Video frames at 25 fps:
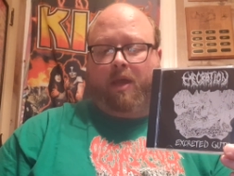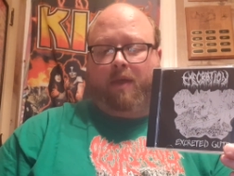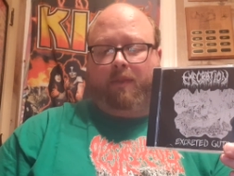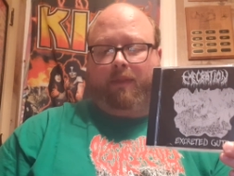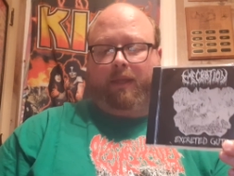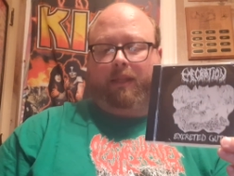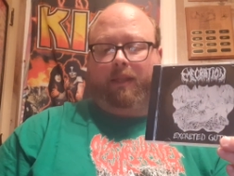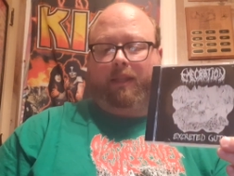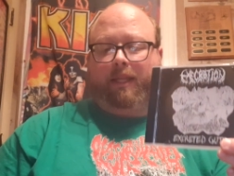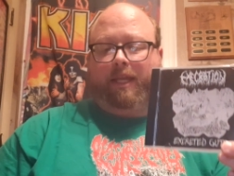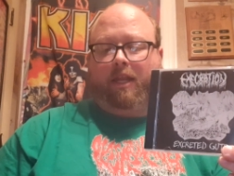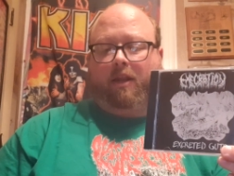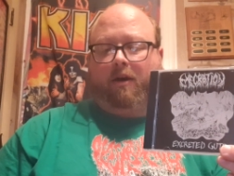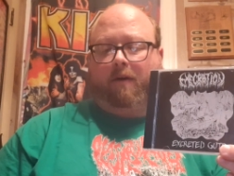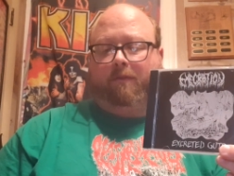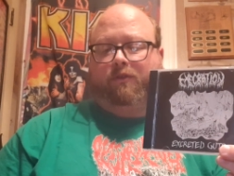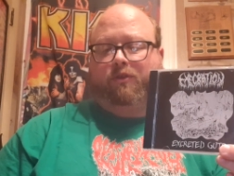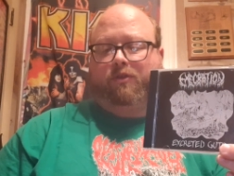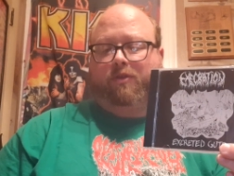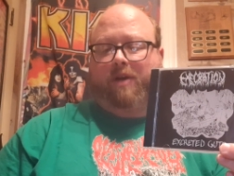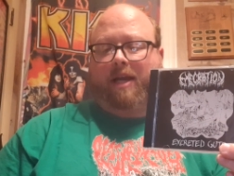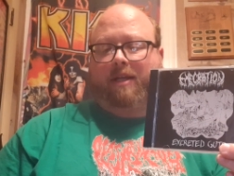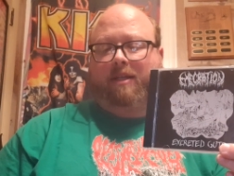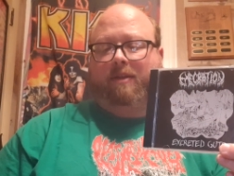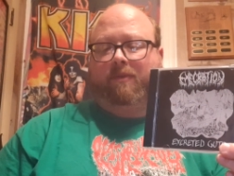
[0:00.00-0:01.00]
the lead-off
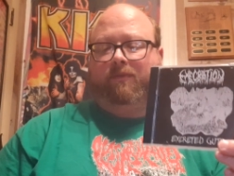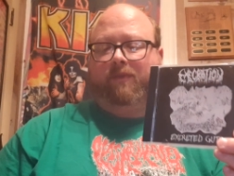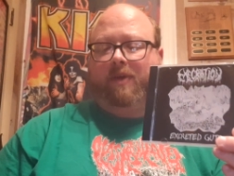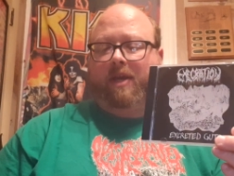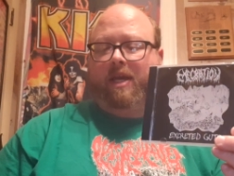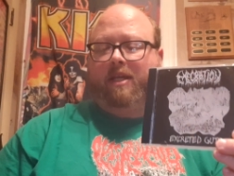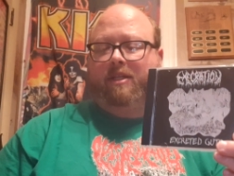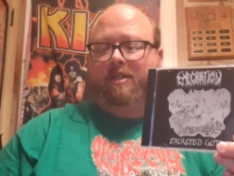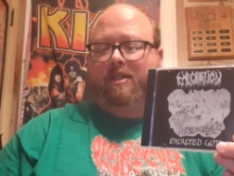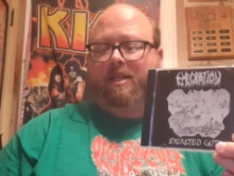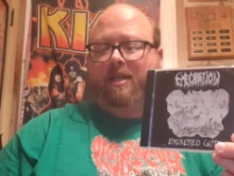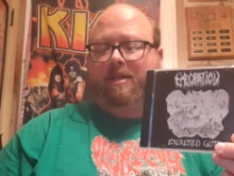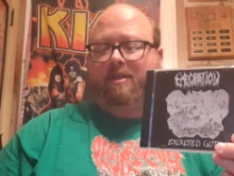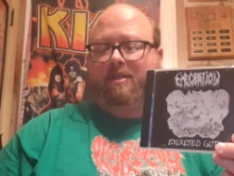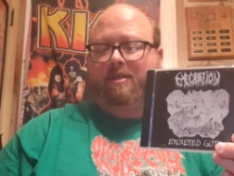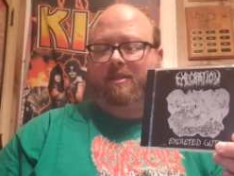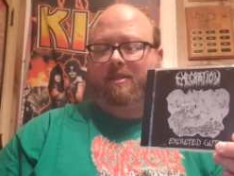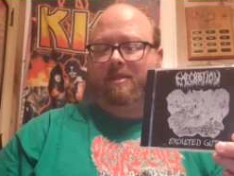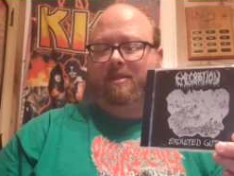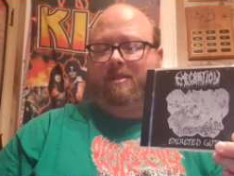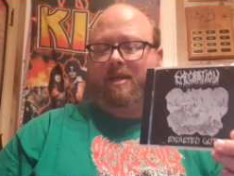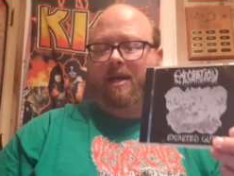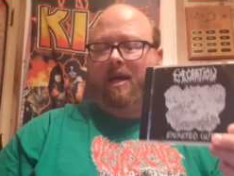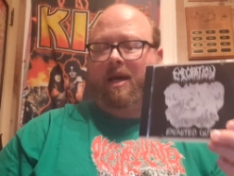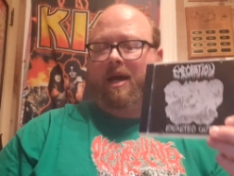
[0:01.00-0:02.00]
track to
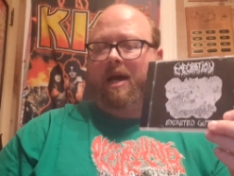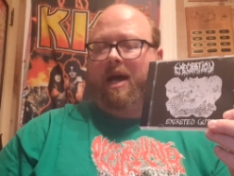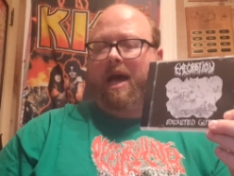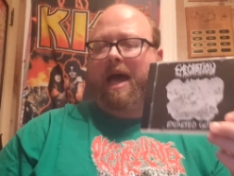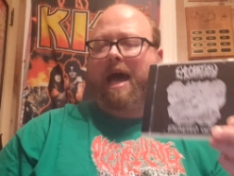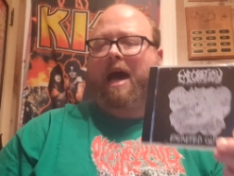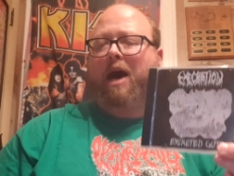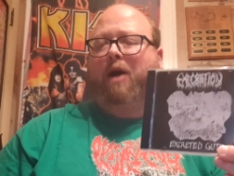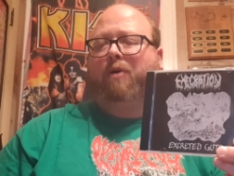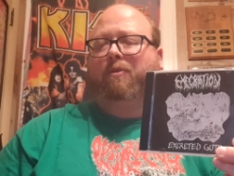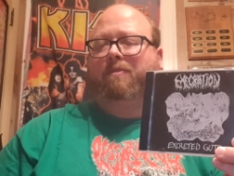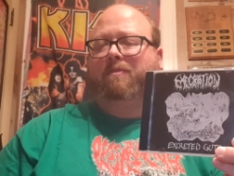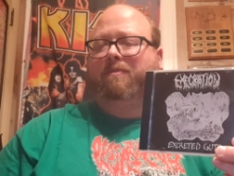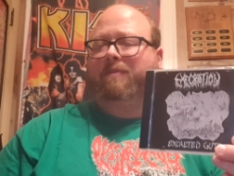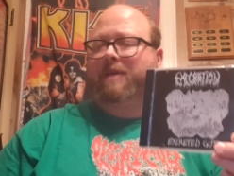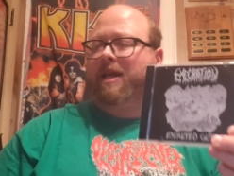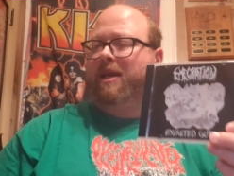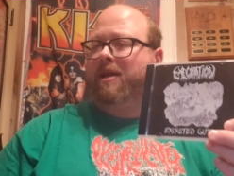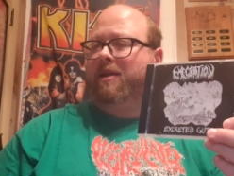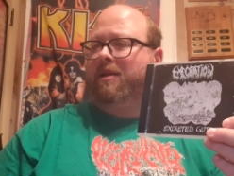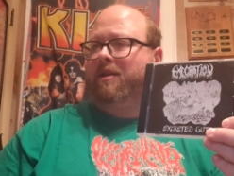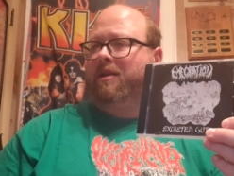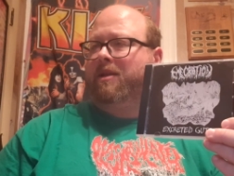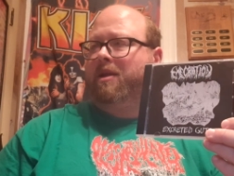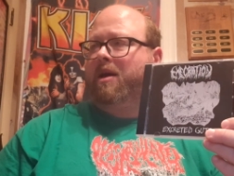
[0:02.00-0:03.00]
VHS's uh, album
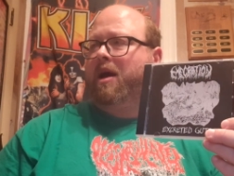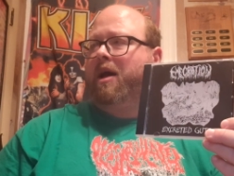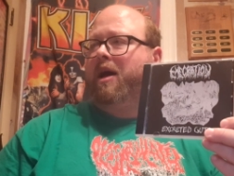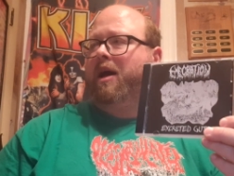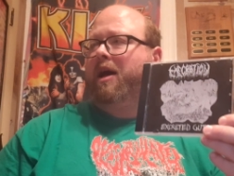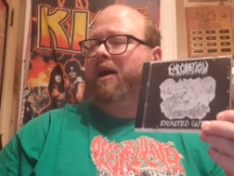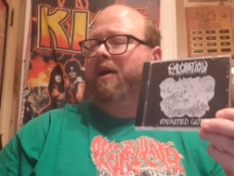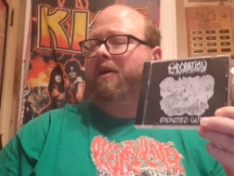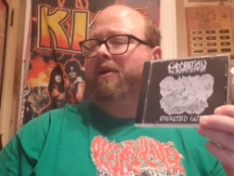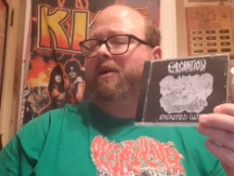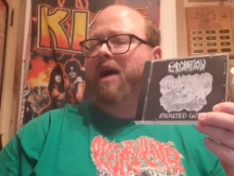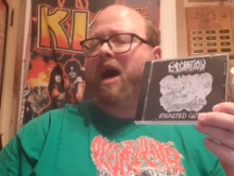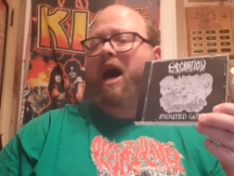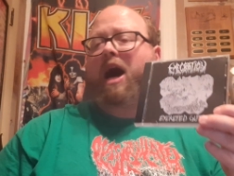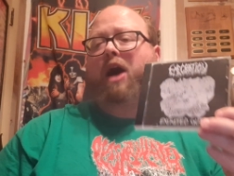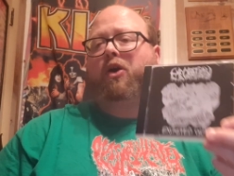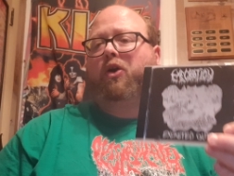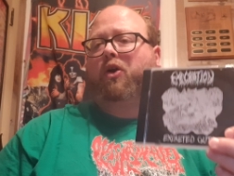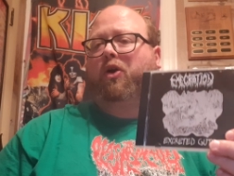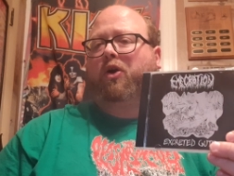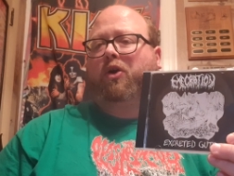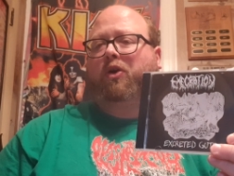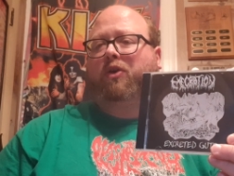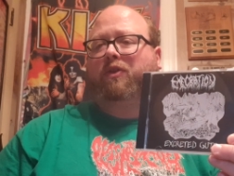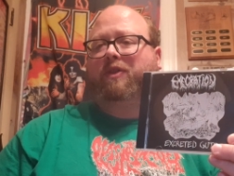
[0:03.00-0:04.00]
in uh, I
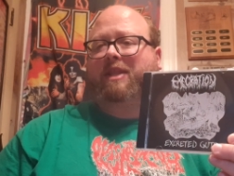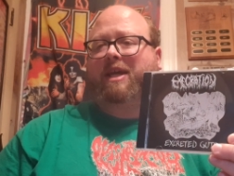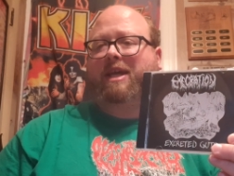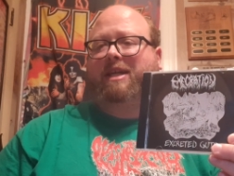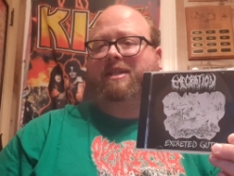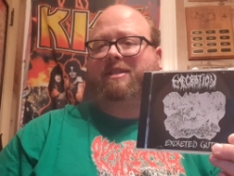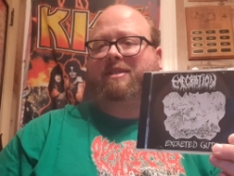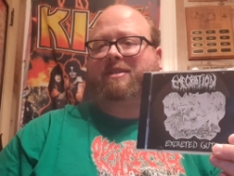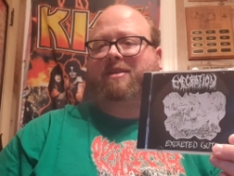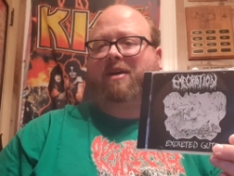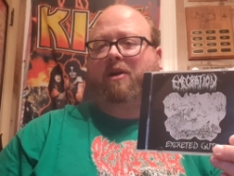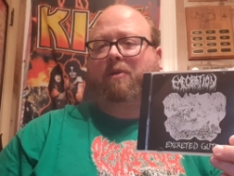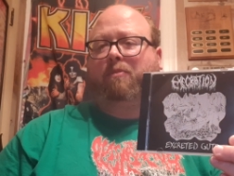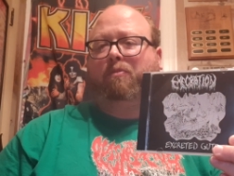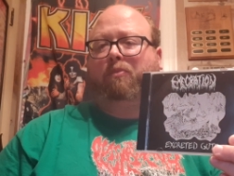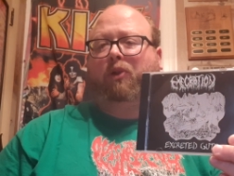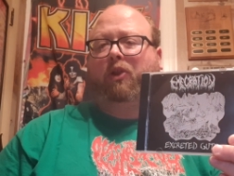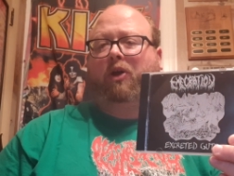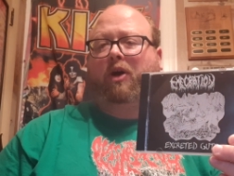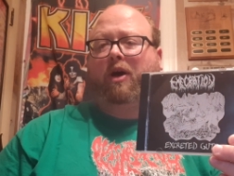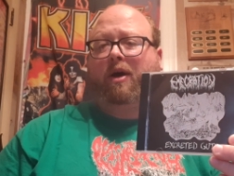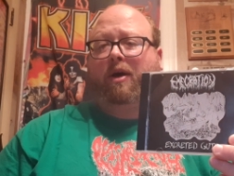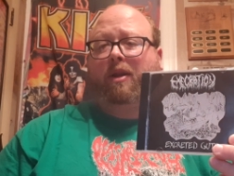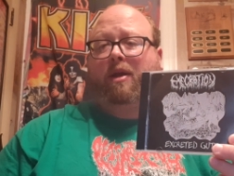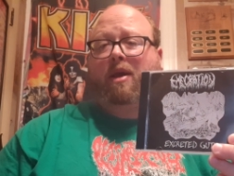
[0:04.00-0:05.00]
Heard They Suck
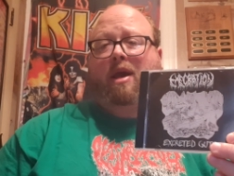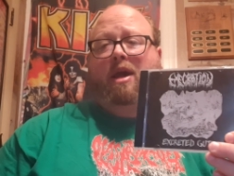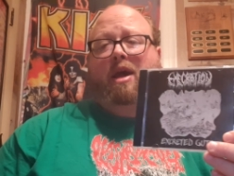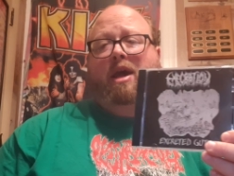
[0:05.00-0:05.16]
Blood.